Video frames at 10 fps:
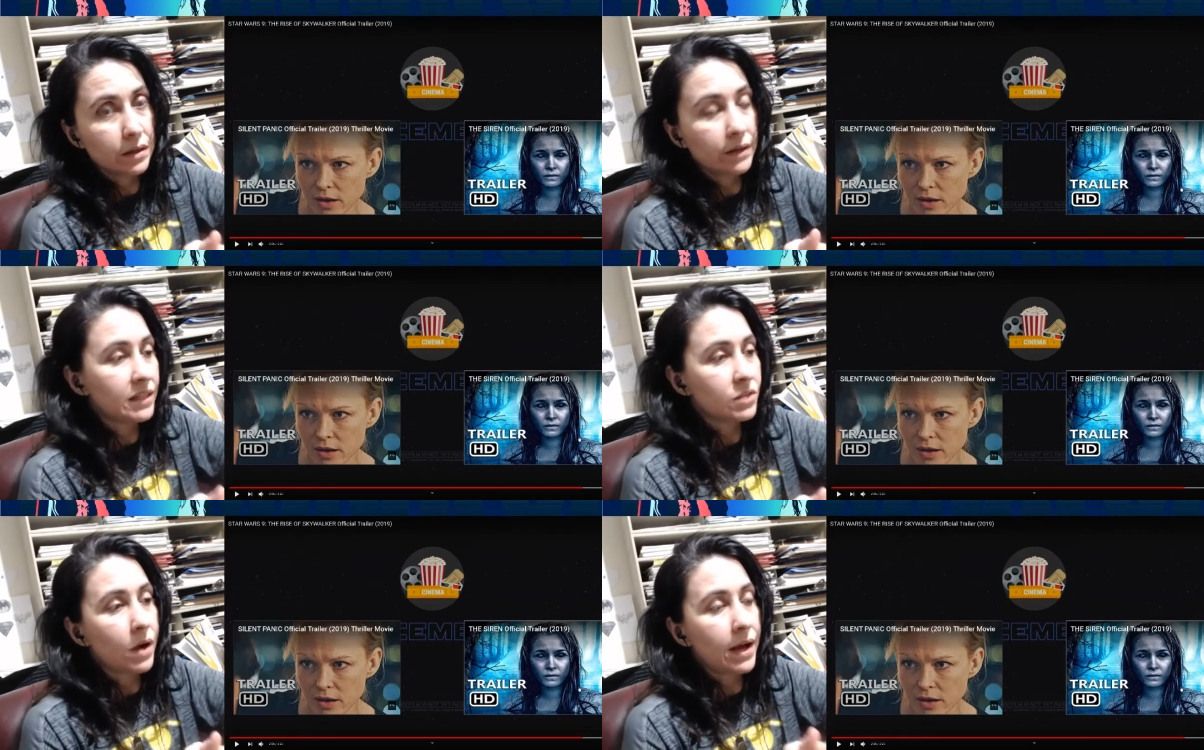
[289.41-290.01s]
Speaker 1: And
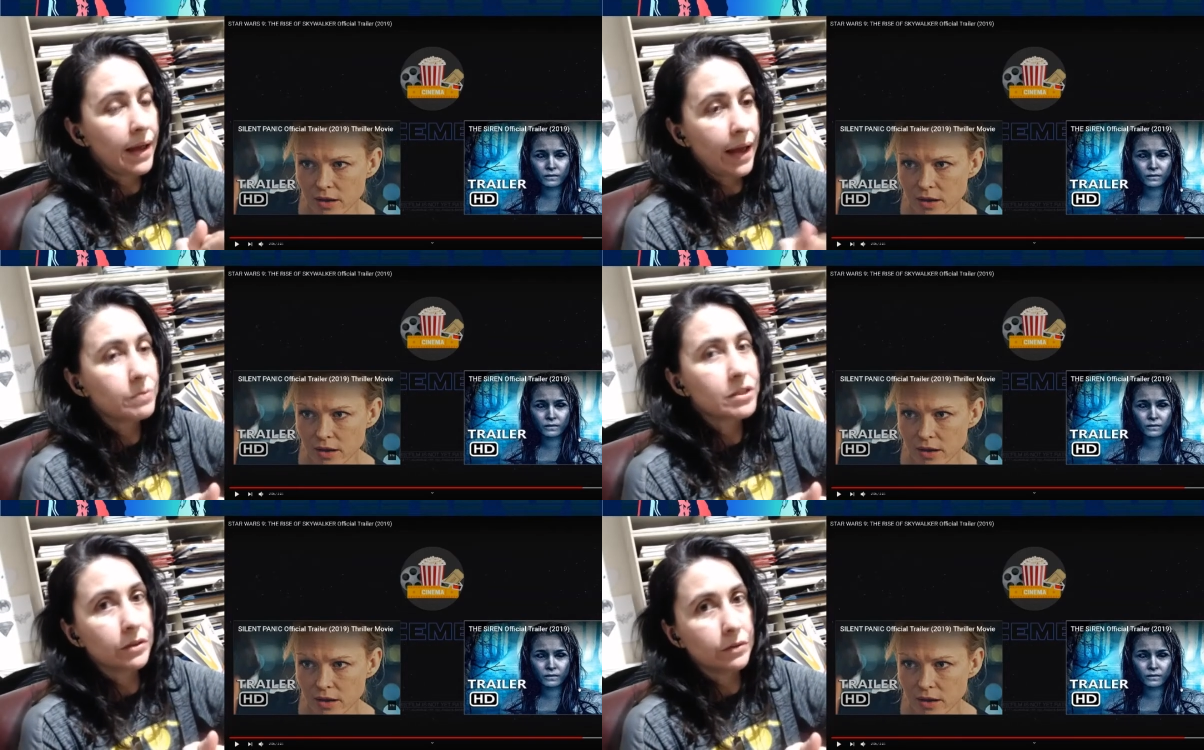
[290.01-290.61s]
that's why I
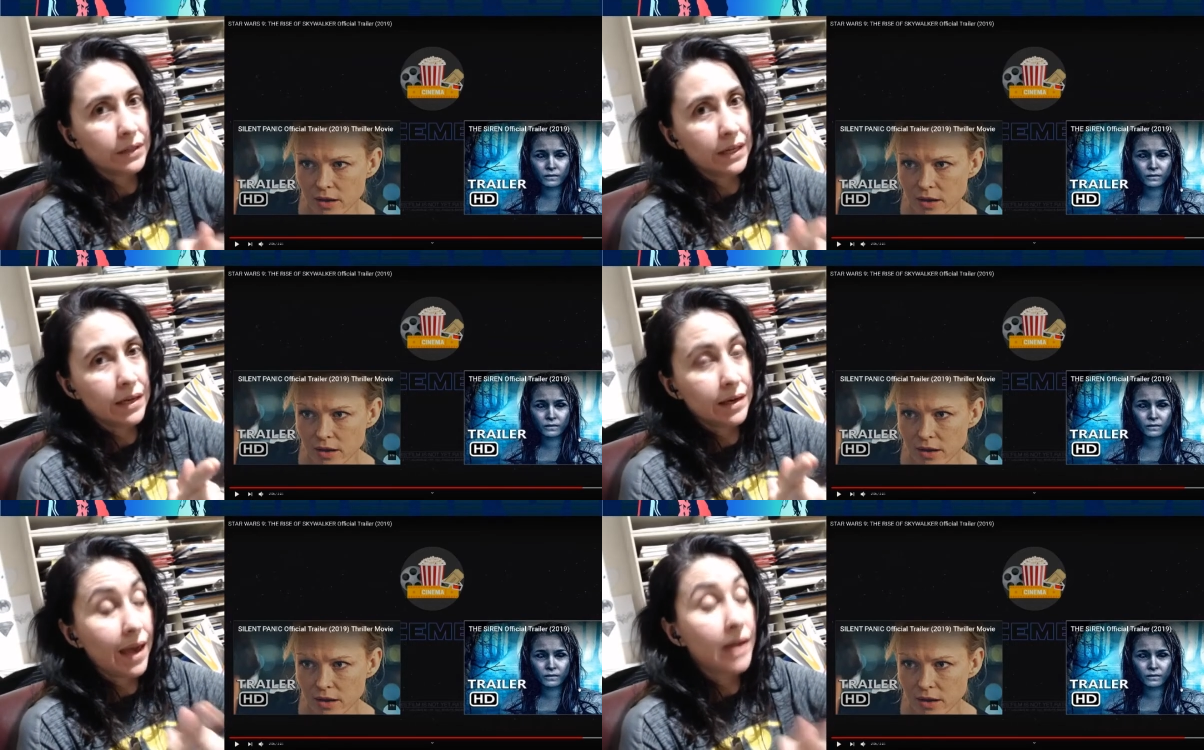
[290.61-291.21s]
absolutely
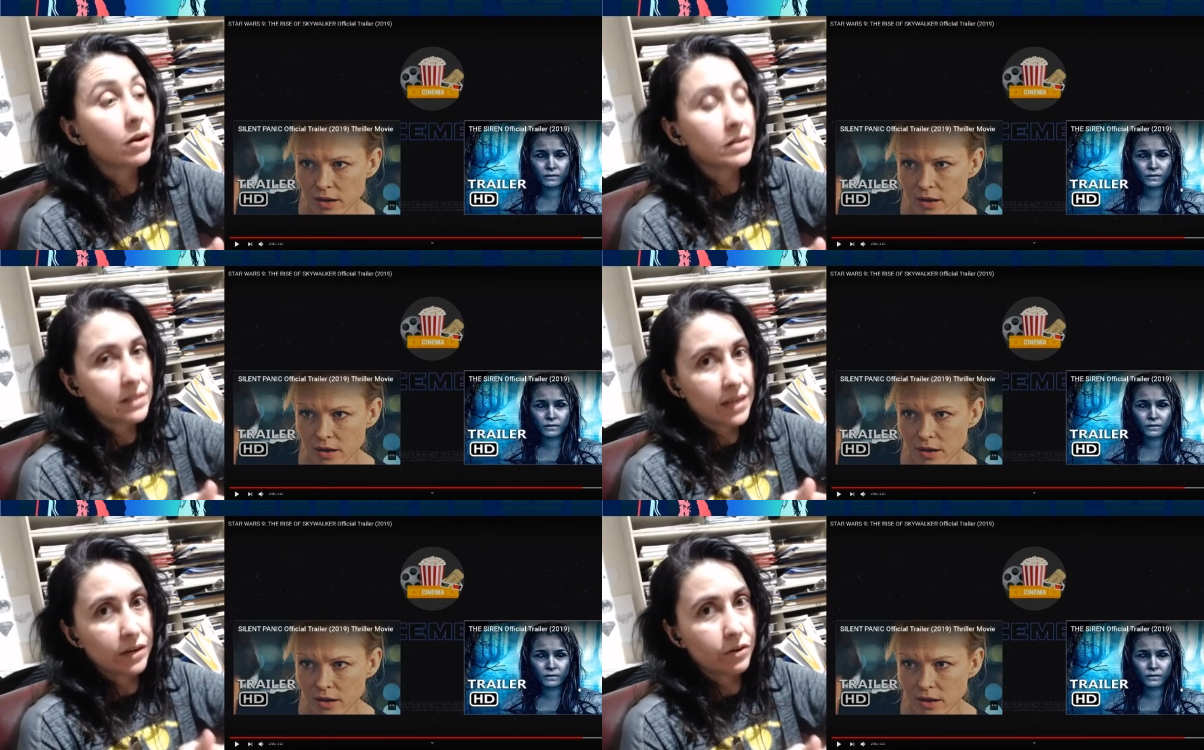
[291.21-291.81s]
cannot
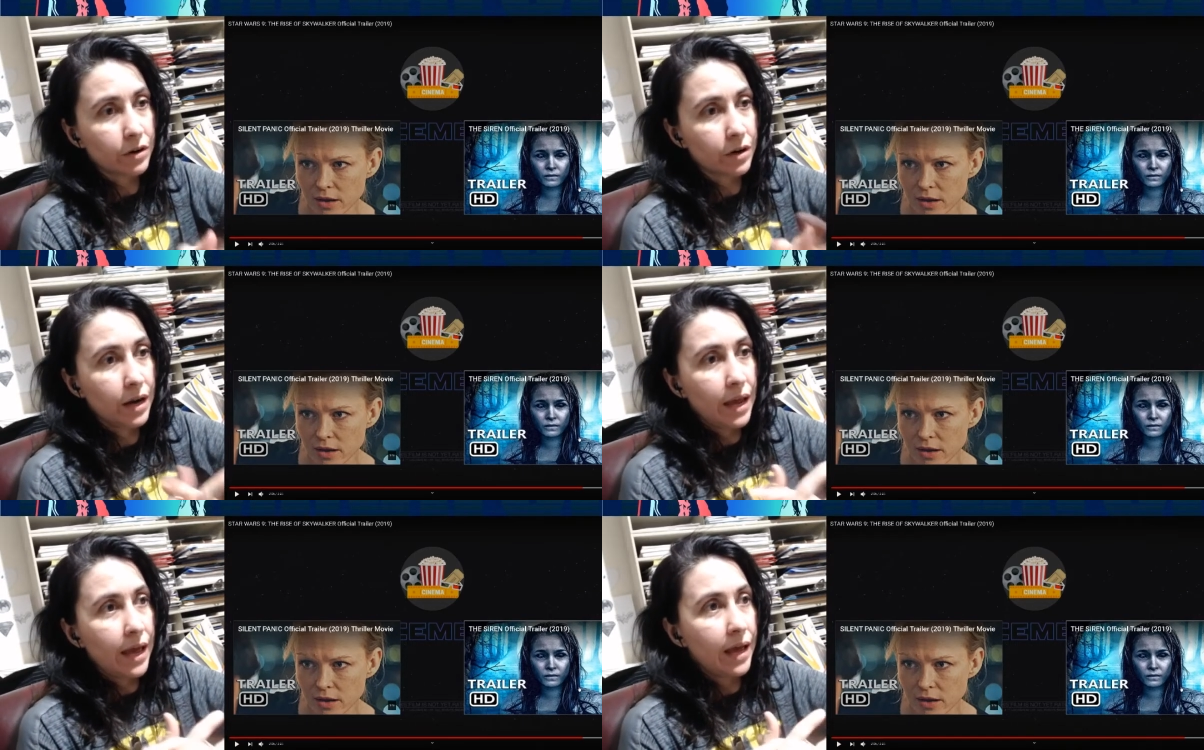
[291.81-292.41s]
stand her,
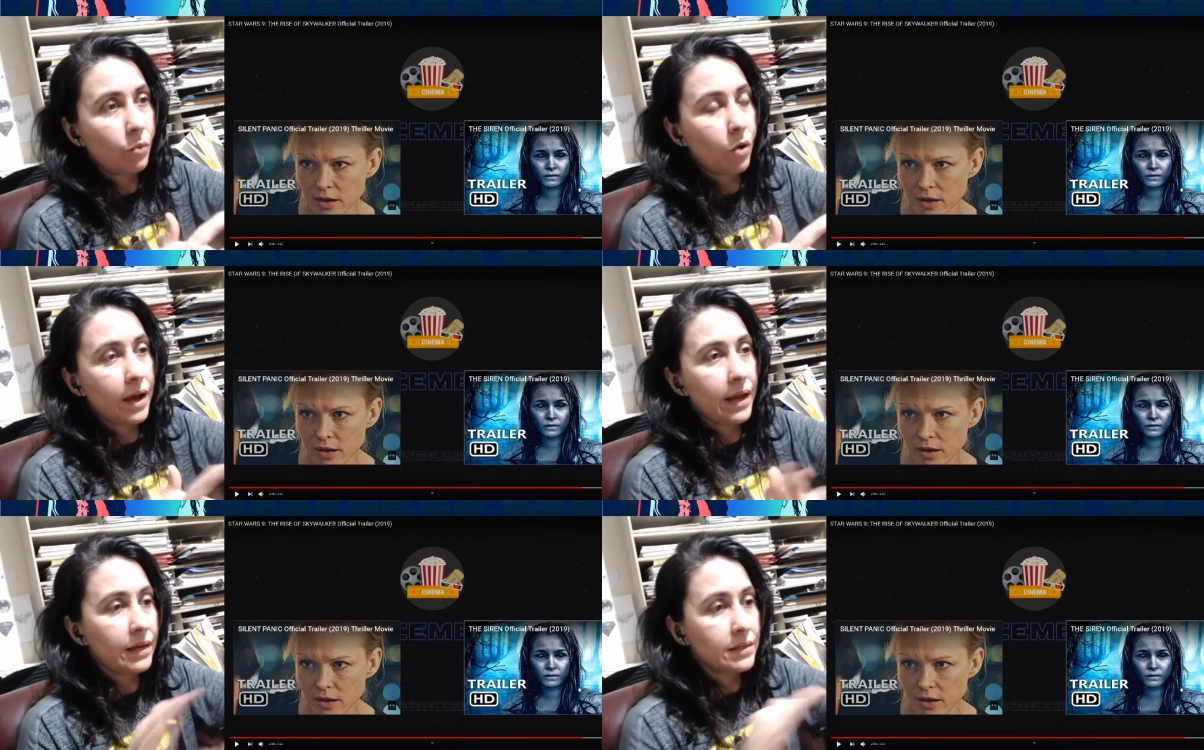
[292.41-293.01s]
and why
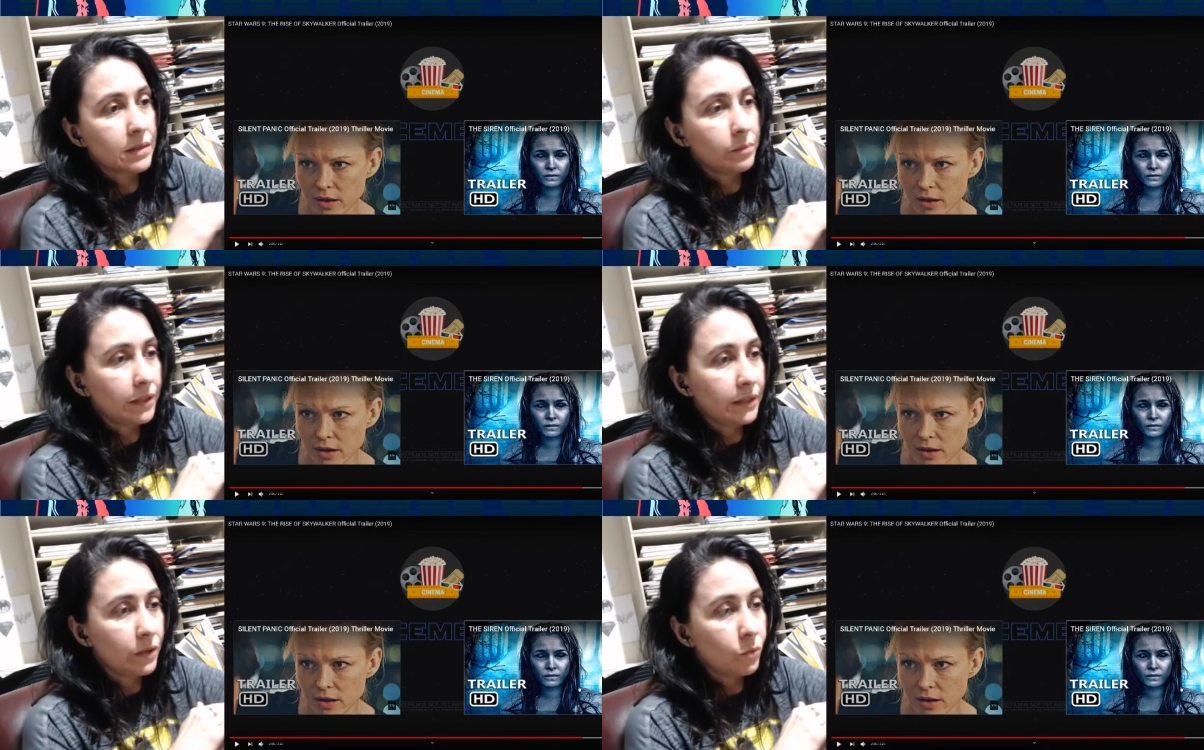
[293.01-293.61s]
it has
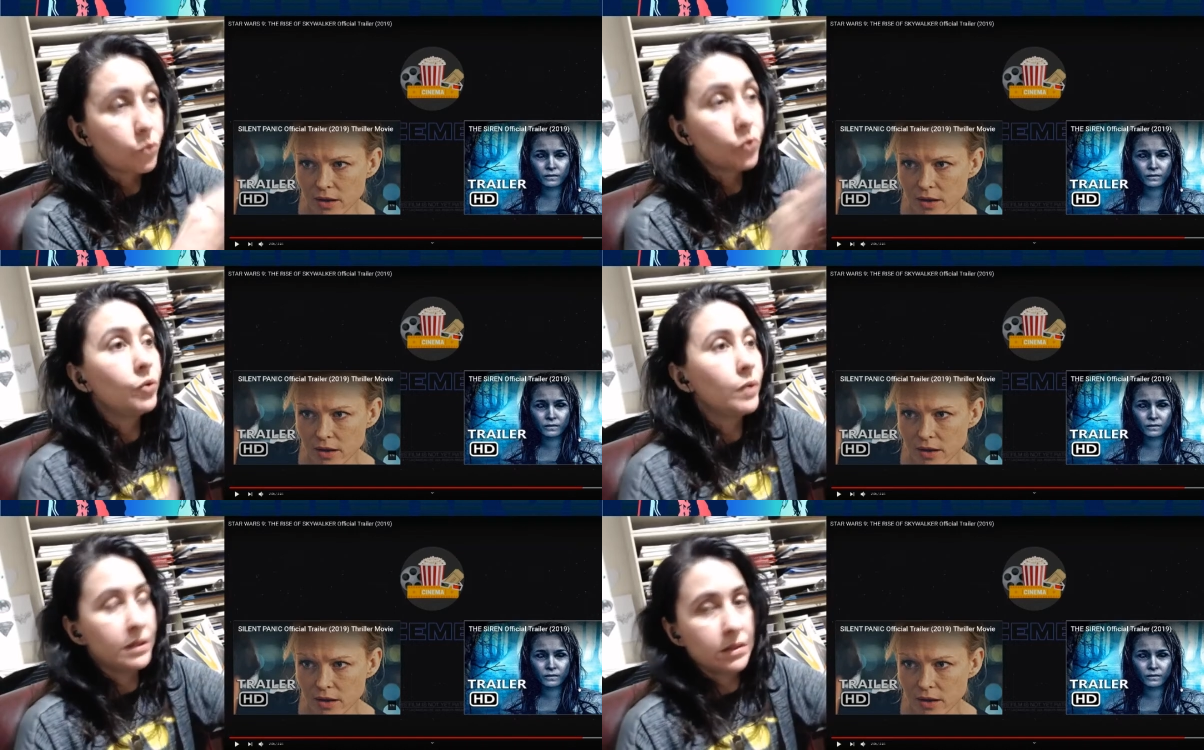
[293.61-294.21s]
completely
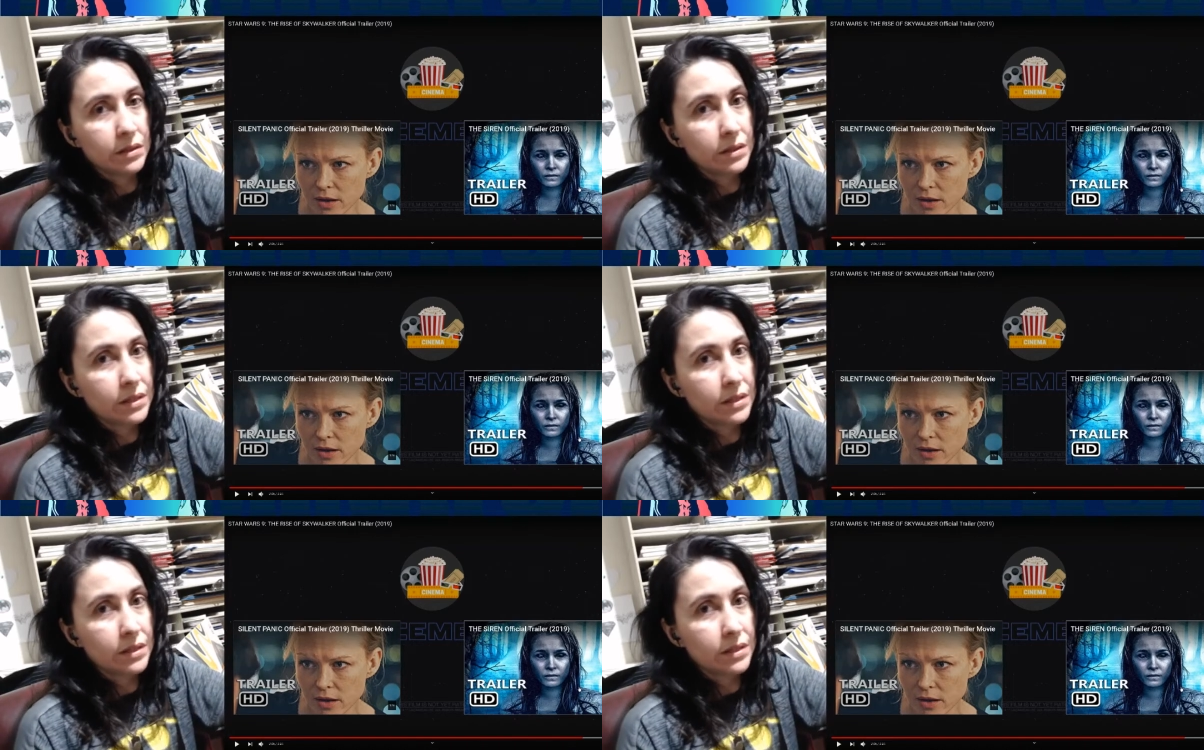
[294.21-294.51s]
ruined